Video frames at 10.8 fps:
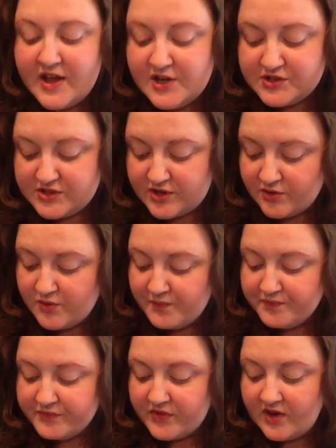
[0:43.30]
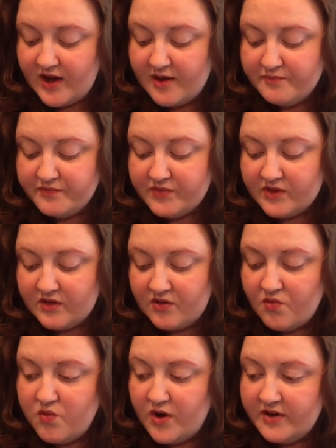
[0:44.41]
So
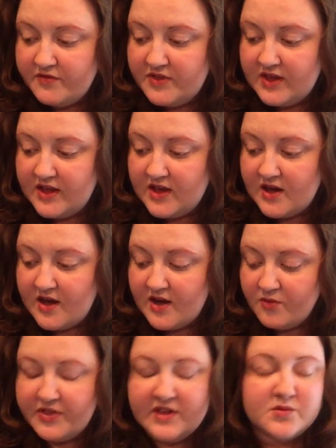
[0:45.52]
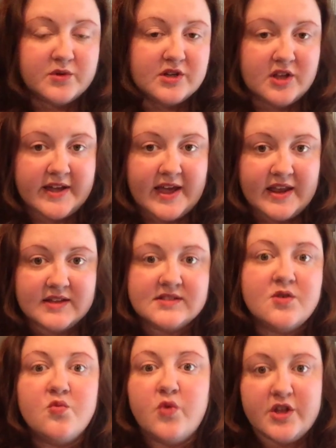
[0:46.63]
one of the things we're going to look at is
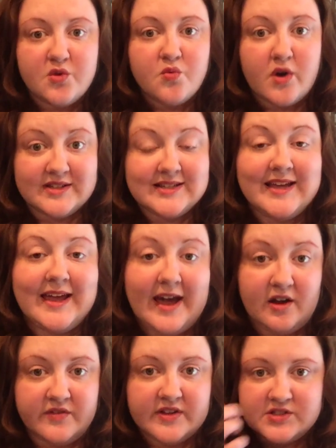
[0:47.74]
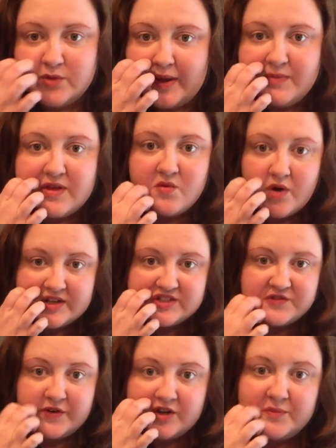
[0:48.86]
what you want to get out of it. So maybe you want to
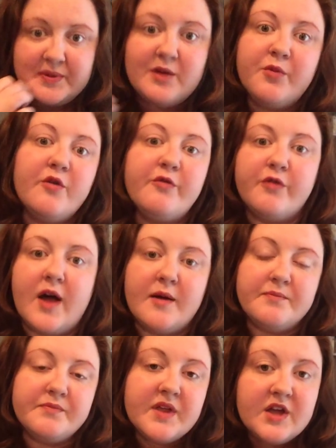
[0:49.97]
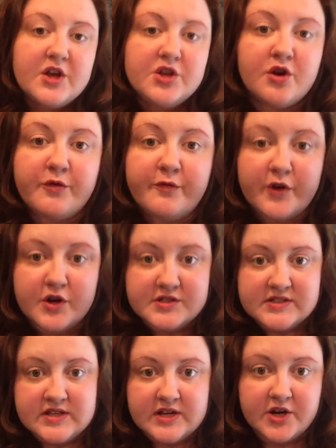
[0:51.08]
funnel people from your
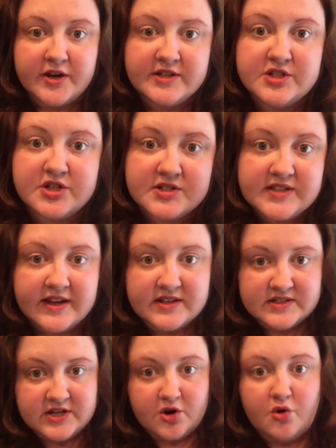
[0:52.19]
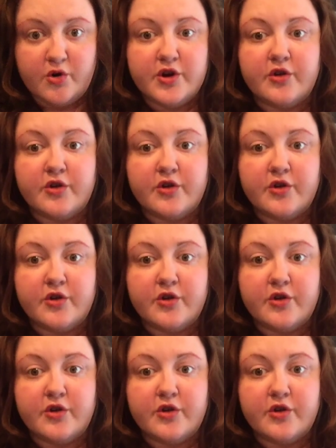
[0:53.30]
first tier into your second tier, or